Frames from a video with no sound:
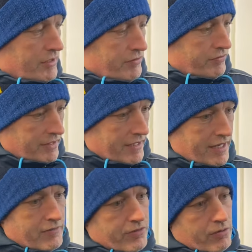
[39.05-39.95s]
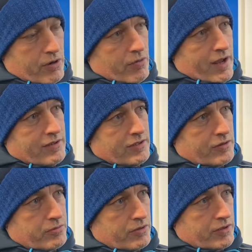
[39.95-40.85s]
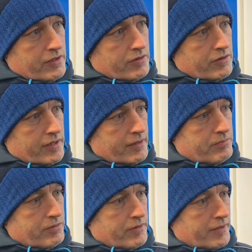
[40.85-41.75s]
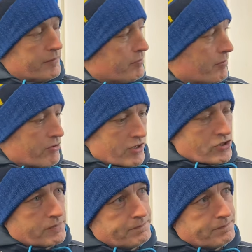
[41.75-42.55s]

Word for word: feel again for where we're at in our in our uh, uh, preparation.